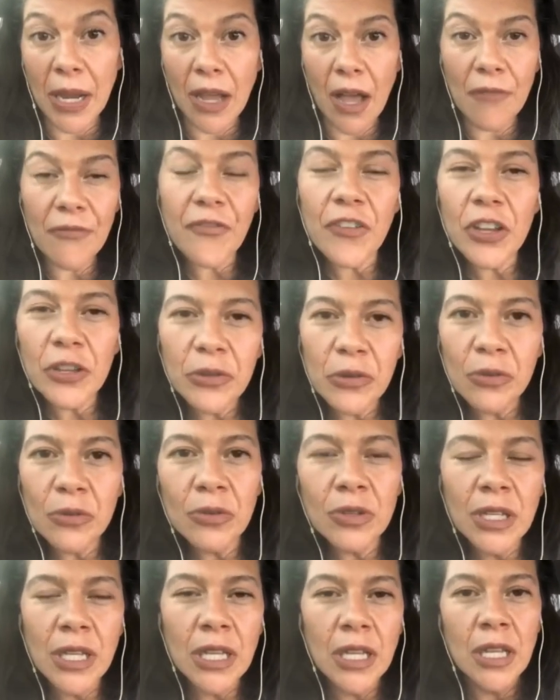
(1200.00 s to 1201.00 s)
coming up for
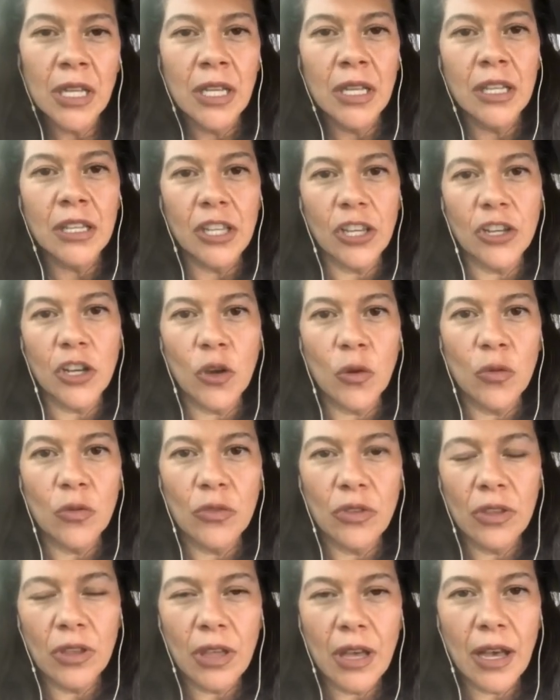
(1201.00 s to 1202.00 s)
you? You
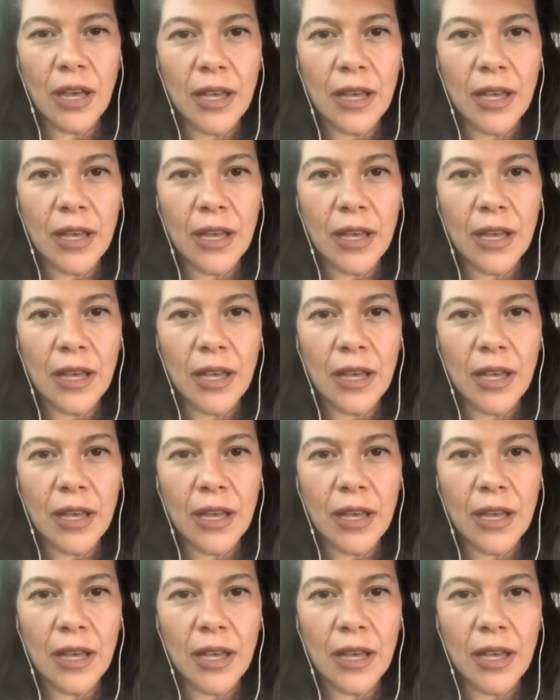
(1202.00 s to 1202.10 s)
know,